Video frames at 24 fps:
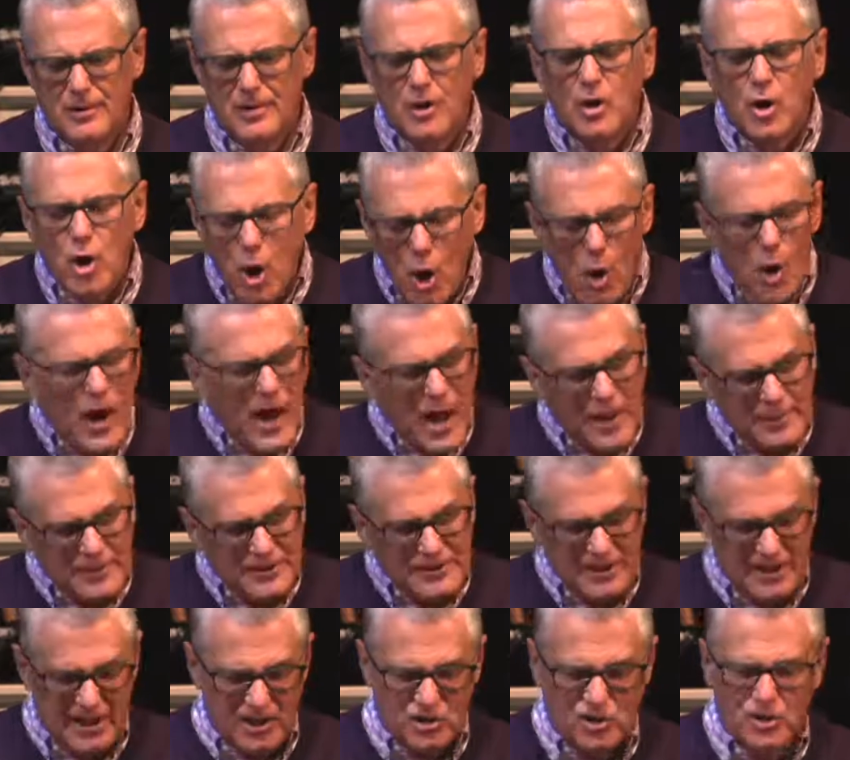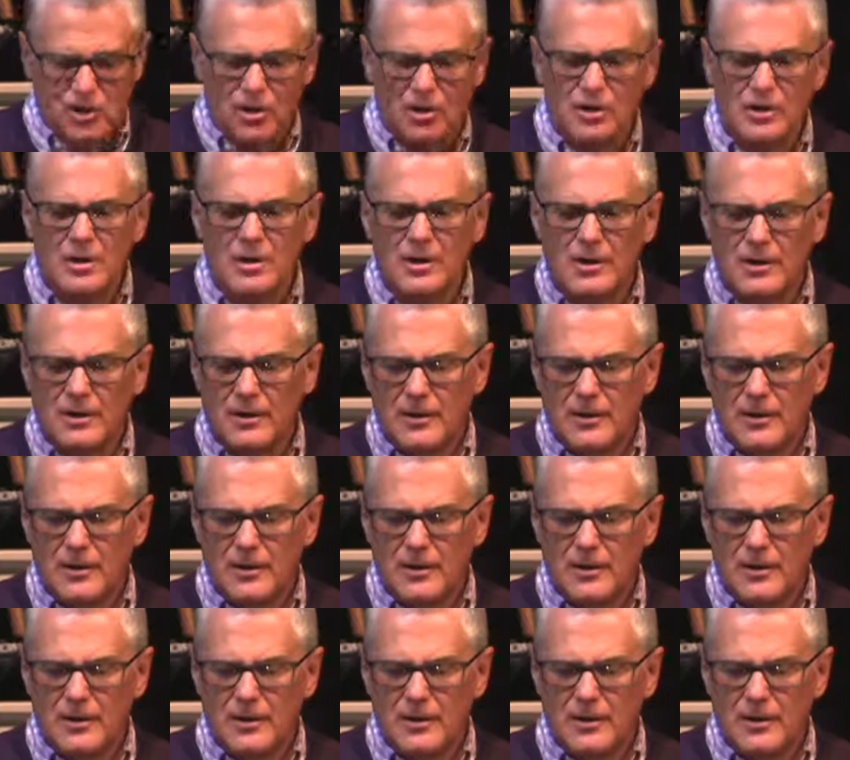Cohabitation